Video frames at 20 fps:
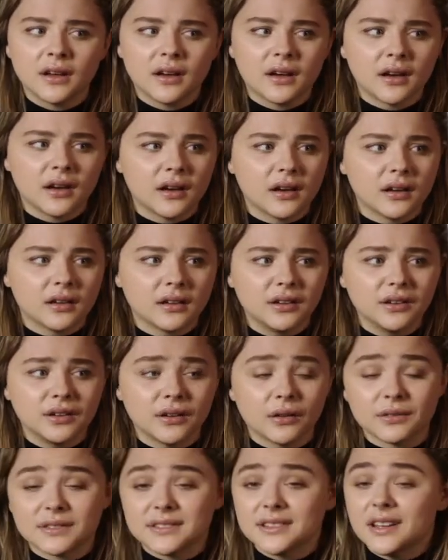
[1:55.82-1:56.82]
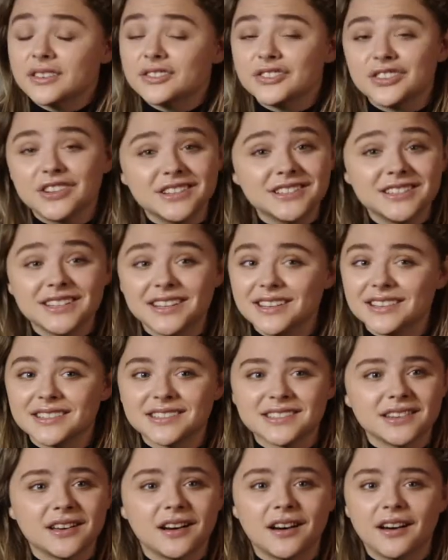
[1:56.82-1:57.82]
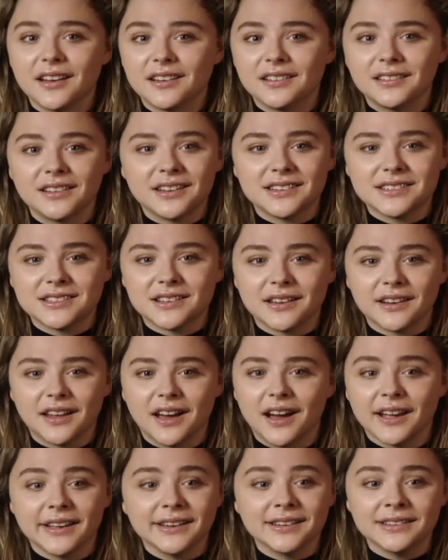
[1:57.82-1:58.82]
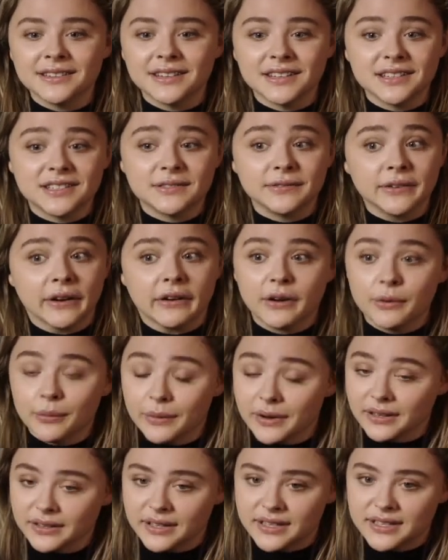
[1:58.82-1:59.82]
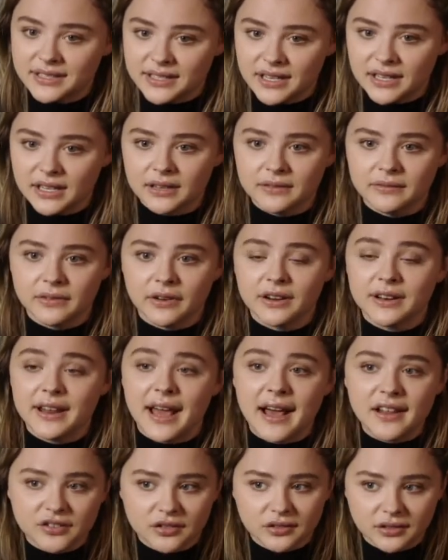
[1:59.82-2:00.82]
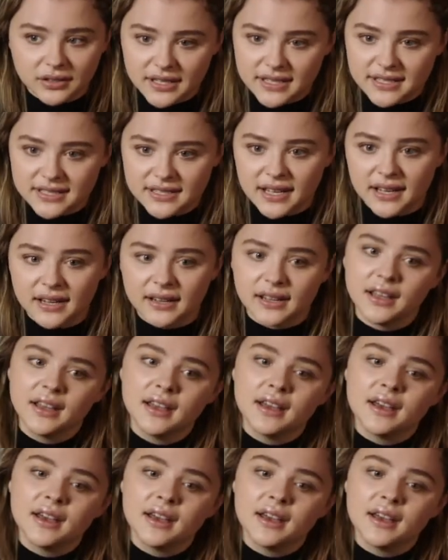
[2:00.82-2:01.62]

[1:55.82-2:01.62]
it's not cheesy. It's not heightened. It's very realistic and very naturalistic.